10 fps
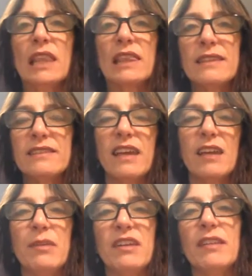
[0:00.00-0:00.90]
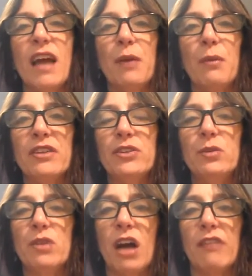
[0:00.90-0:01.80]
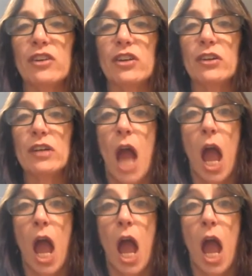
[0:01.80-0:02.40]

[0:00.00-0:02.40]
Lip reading: This segment I want to cover